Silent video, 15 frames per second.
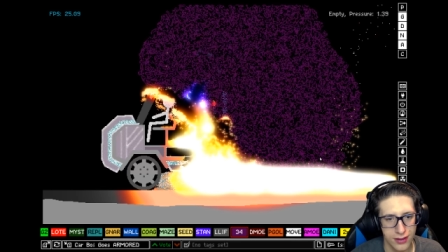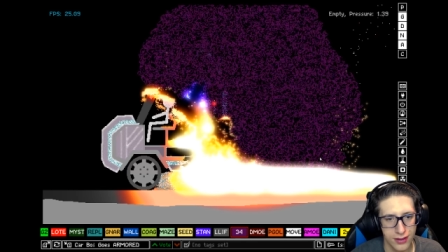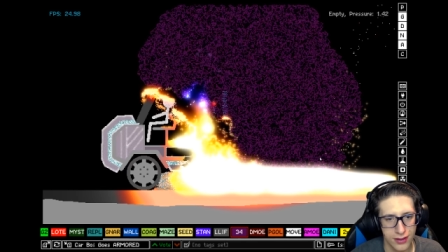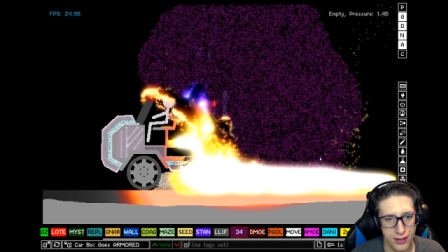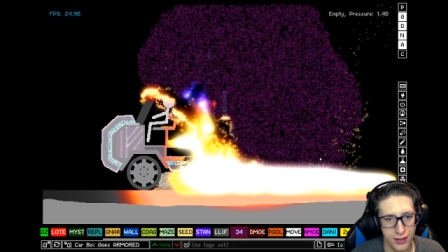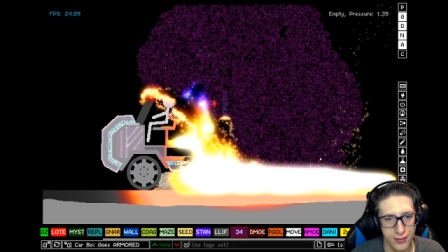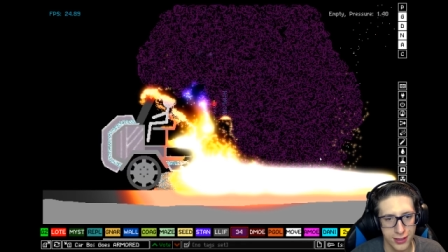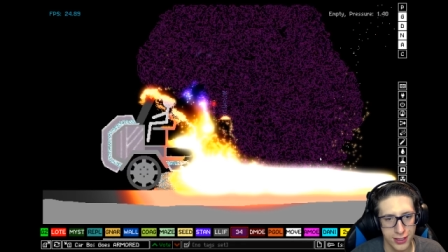
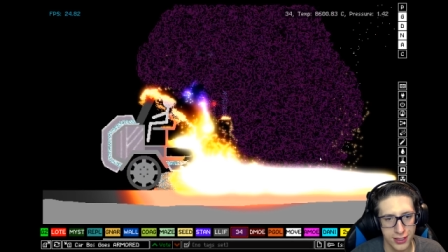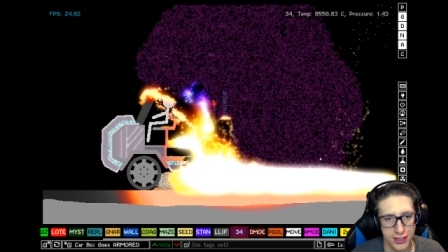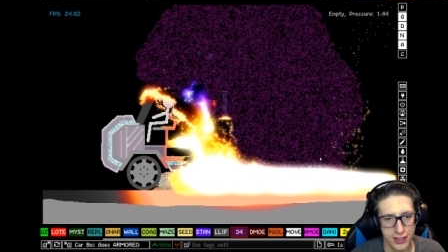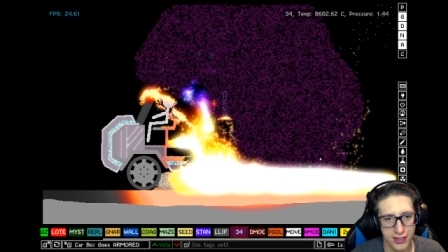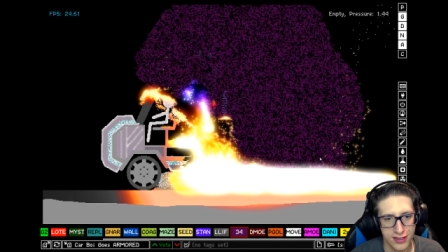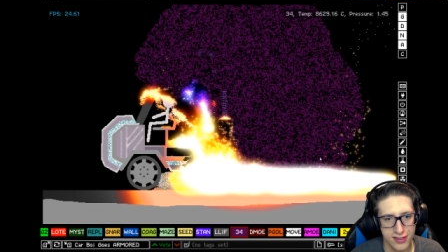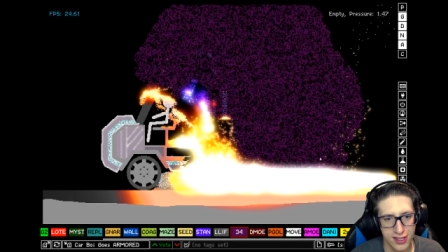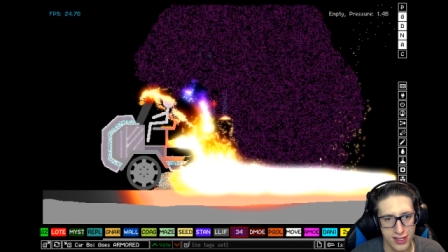I mean,
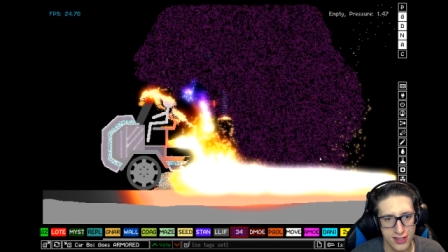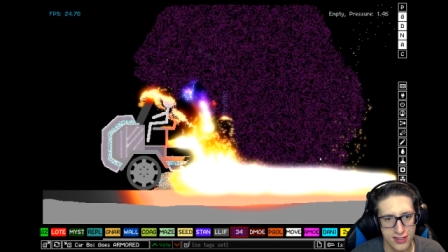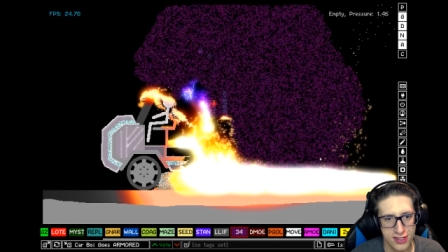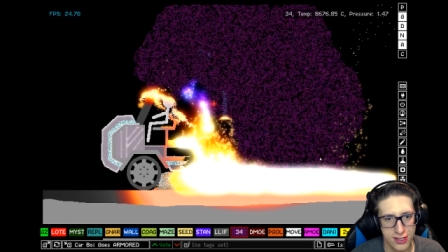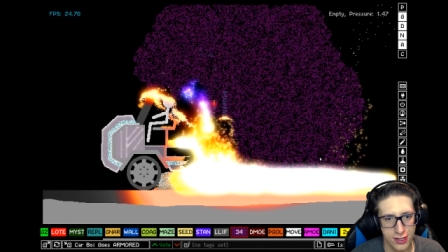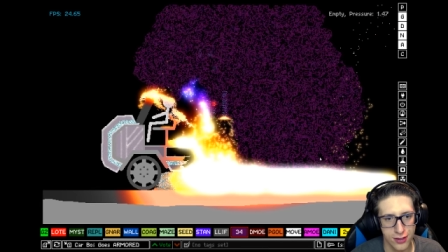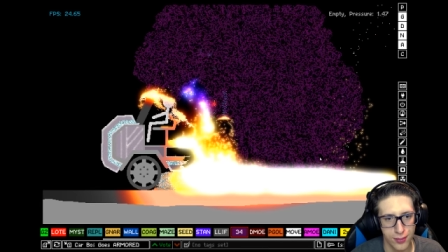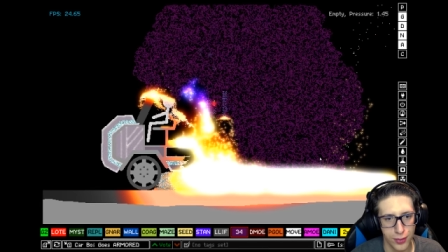his head is
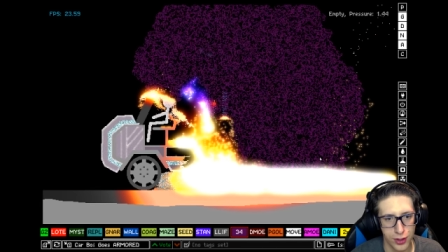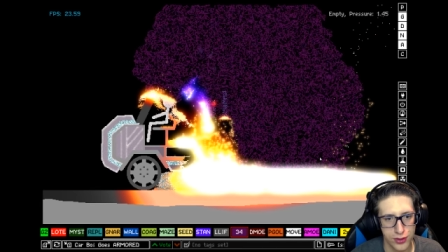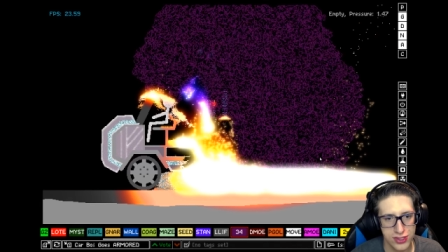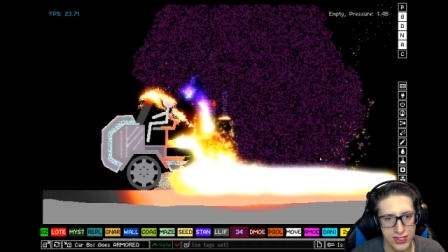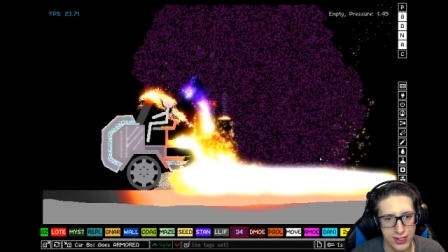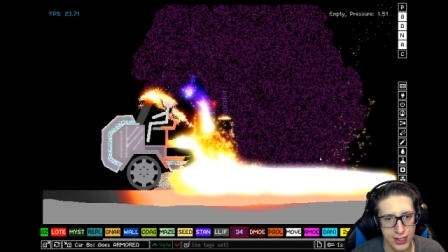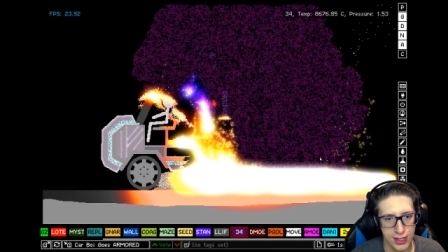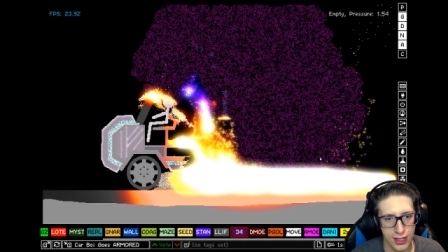still
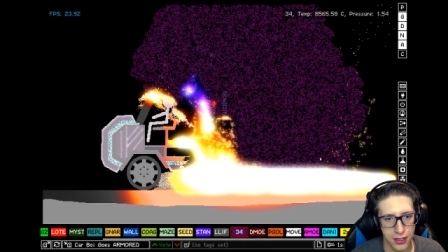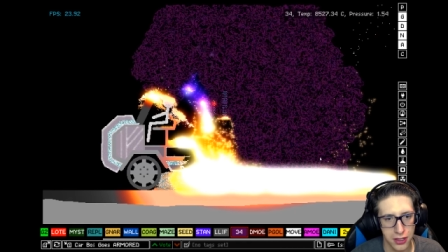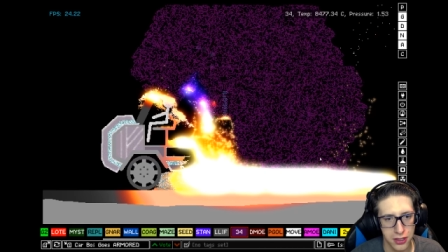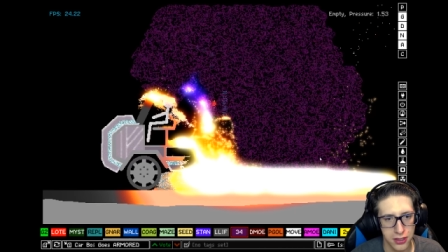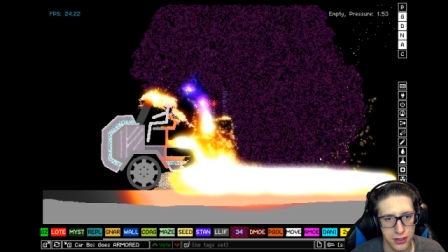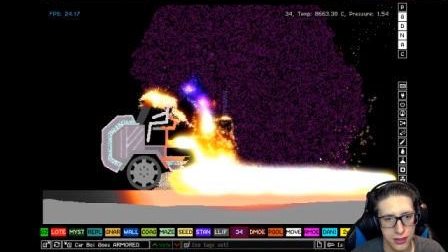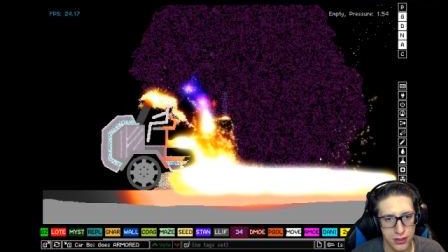mostly there.